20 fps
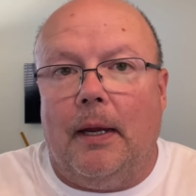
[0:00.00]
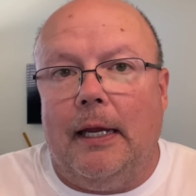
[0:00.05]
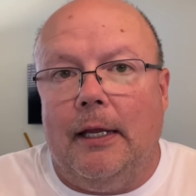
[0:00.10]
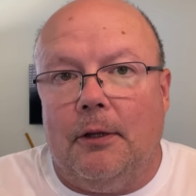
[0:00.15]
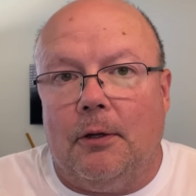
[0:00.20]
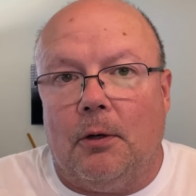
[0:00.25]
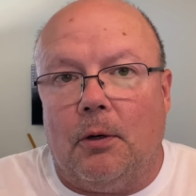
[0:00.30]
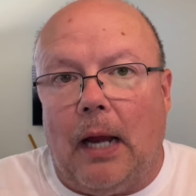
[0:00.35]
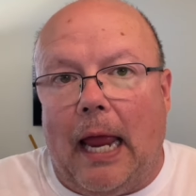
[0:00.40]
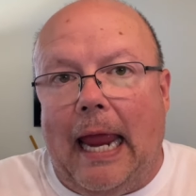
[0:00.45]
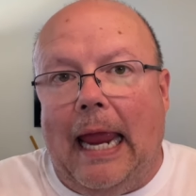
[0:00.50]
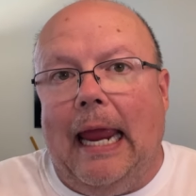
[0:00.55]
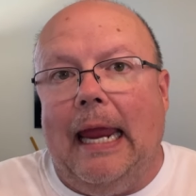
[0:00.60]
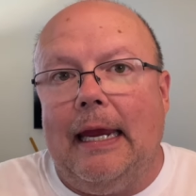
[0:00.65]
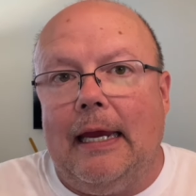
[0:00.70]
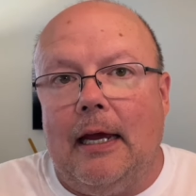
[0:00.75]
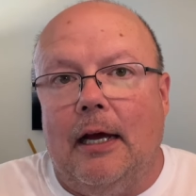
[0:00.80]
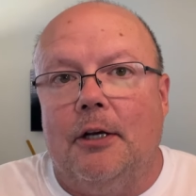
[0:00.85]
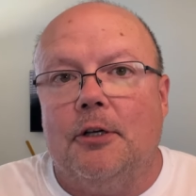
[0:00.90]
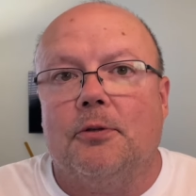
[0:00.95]
either a
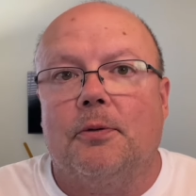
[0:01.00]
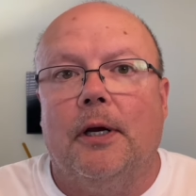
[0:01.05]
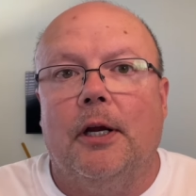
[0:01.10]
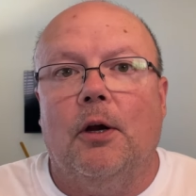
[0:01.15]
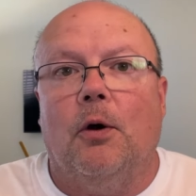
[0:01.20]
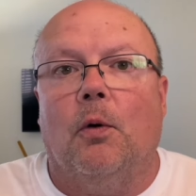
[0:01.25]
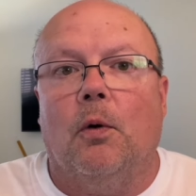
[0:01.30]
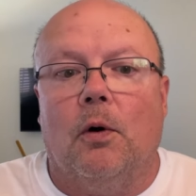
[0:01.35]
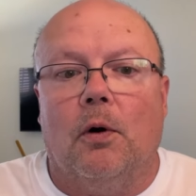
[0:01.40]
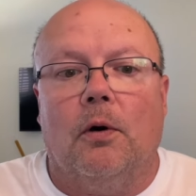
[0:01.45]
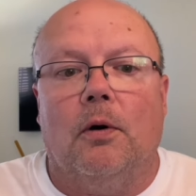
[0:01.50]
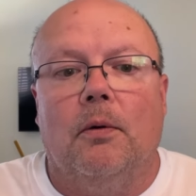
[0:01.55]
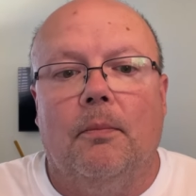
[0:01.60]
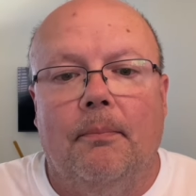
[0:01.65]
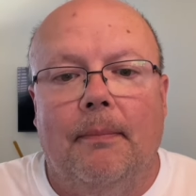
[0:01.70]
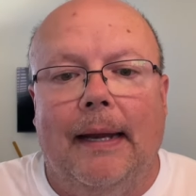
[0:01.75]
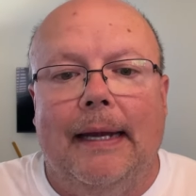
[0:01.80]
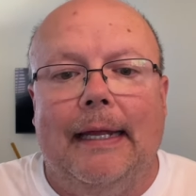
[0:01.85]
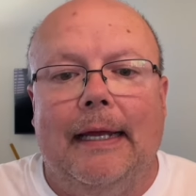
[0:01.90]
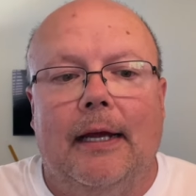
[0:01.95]
country or
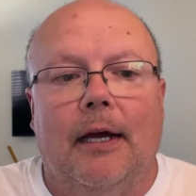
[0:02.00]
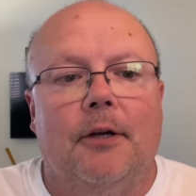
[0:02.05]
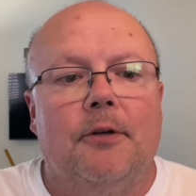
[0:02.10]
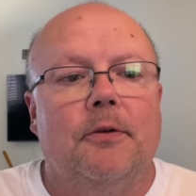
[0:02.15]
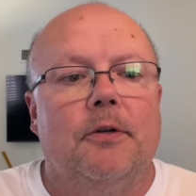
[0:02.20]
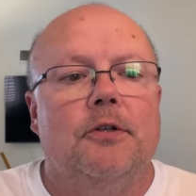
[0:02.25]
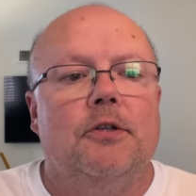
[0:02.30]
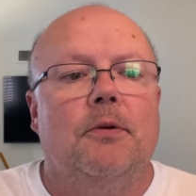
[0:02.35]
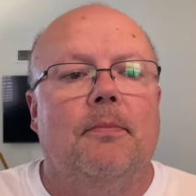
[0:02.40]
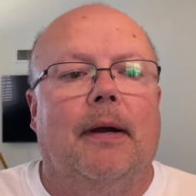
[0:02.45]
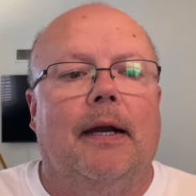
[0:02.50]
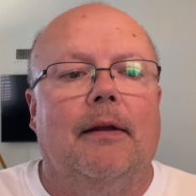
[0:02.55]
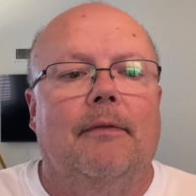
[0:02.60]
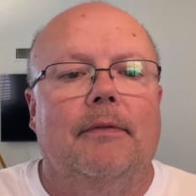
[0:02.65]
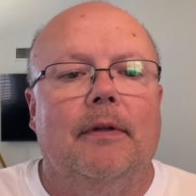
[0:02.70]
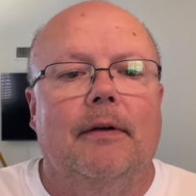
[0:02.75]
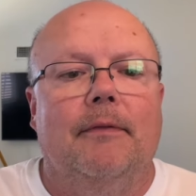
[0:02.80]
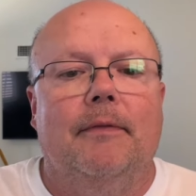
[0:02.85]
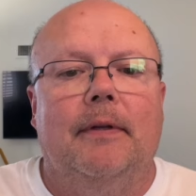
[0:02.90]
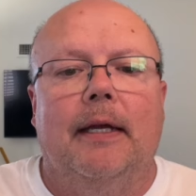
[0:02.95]
many countries you might have
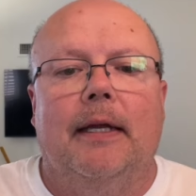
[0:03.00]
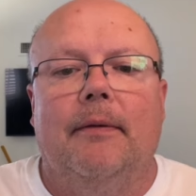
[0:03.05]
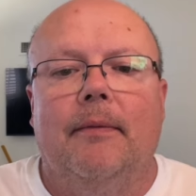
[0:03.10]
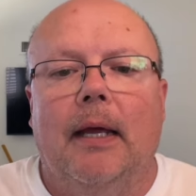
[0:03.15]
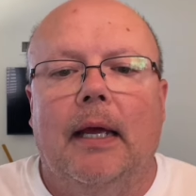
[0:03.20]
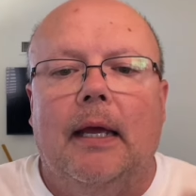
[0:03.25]
lived in.